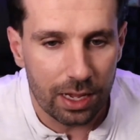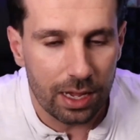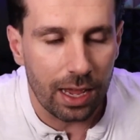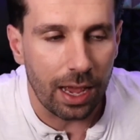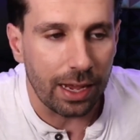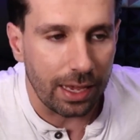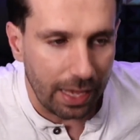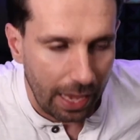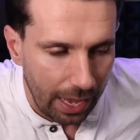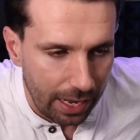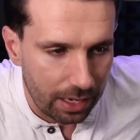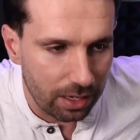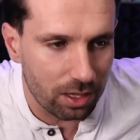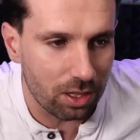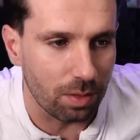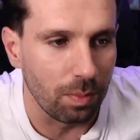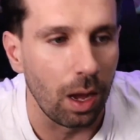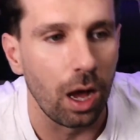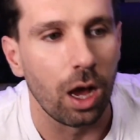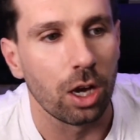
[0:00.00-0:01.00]
Again, some
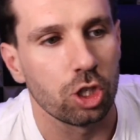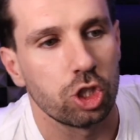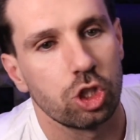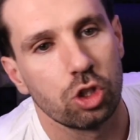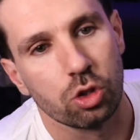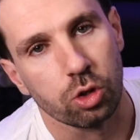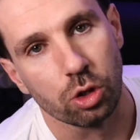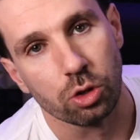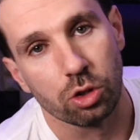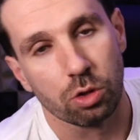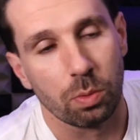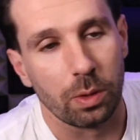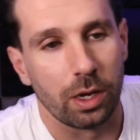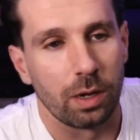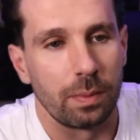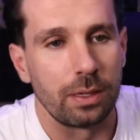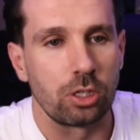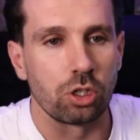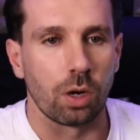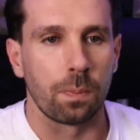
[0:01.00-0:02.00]
harsh truths we're going to be
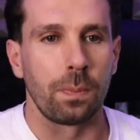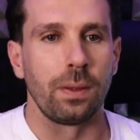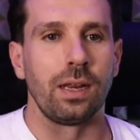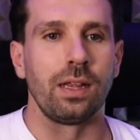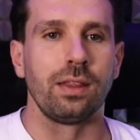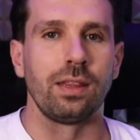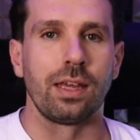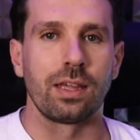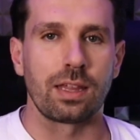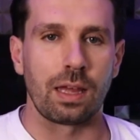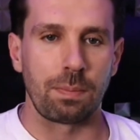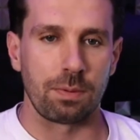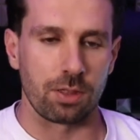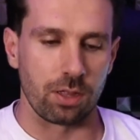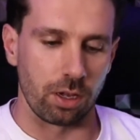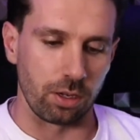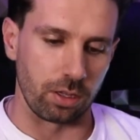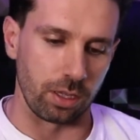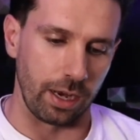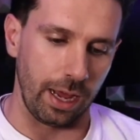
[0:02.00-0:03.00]
dropping in this
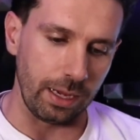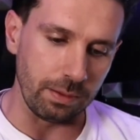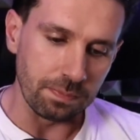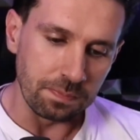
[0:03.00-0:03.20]
episode today.